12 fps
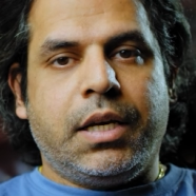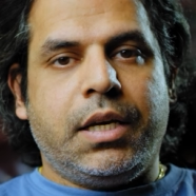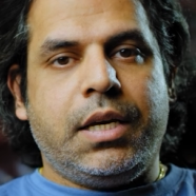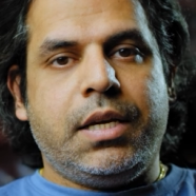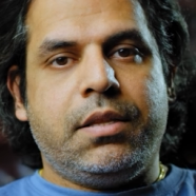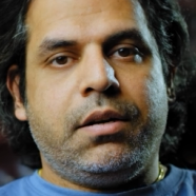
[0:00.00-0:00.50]

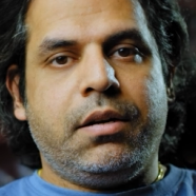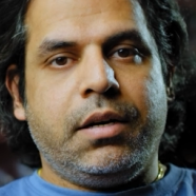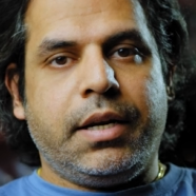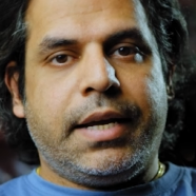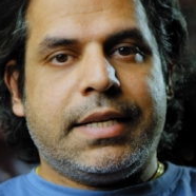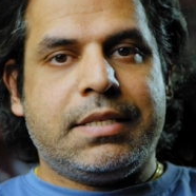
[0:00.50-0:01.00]
either
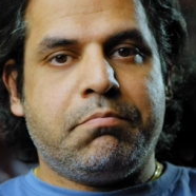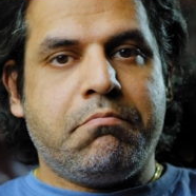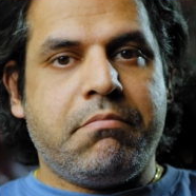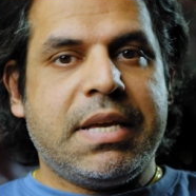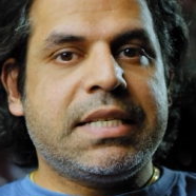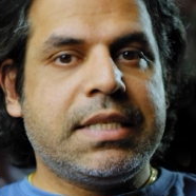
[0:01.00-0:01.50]
gets
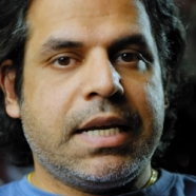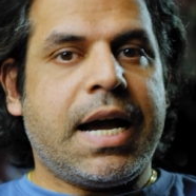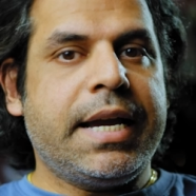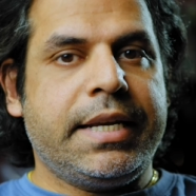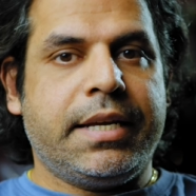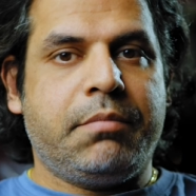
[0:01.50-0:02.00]

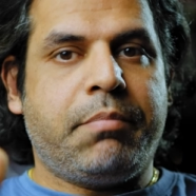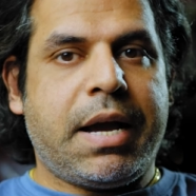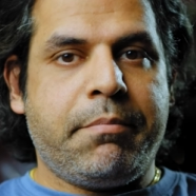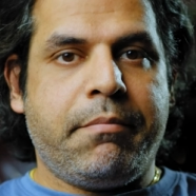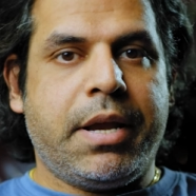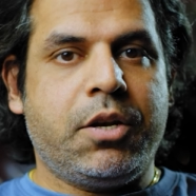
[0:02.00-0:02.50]
misguided by
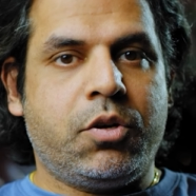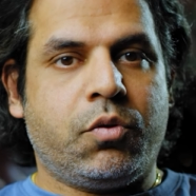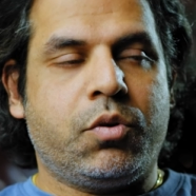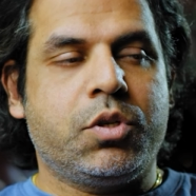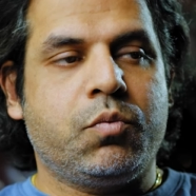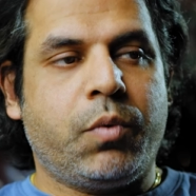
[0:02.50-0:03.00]

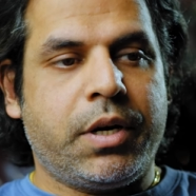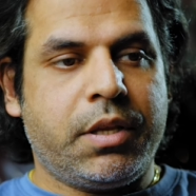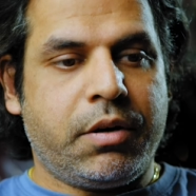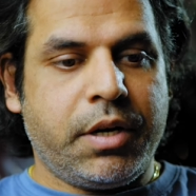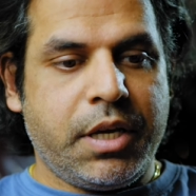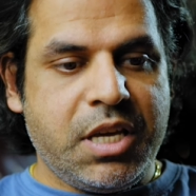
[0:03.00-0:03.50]
mentors where
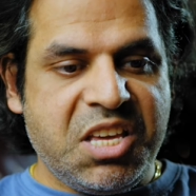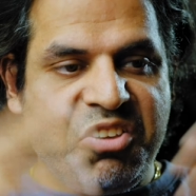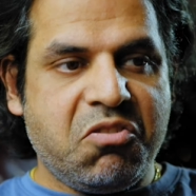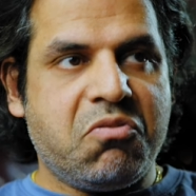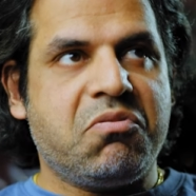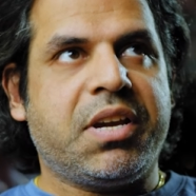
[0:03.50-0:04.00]
their
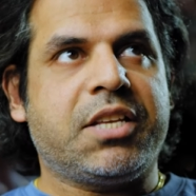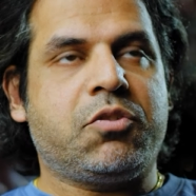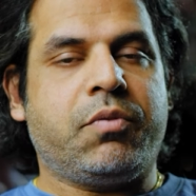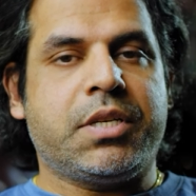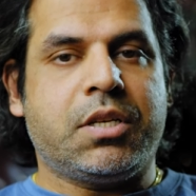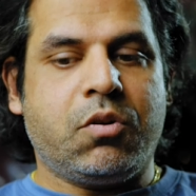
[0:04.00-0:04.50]
ego gets
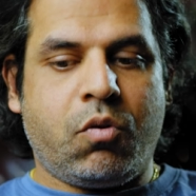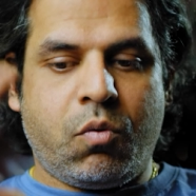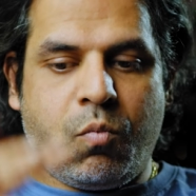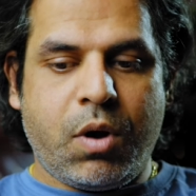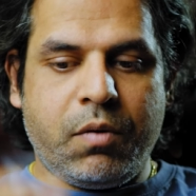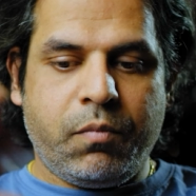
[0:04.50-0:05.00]
risen or
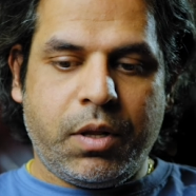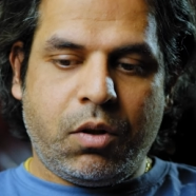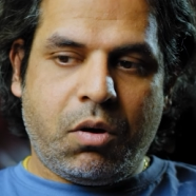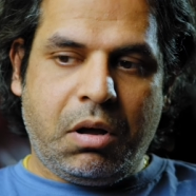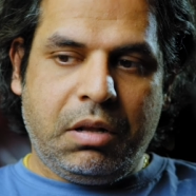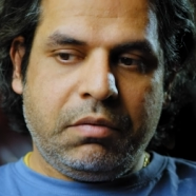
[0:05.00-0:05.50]
one will
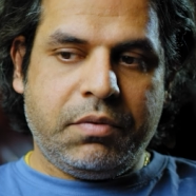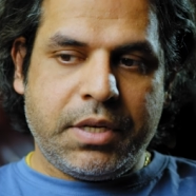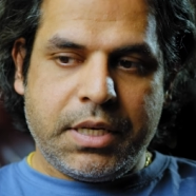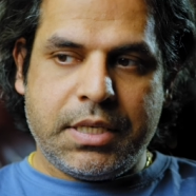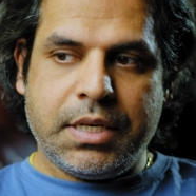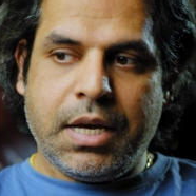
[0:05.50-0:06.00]

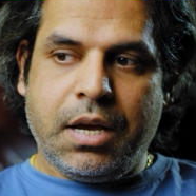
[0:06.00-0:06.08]
always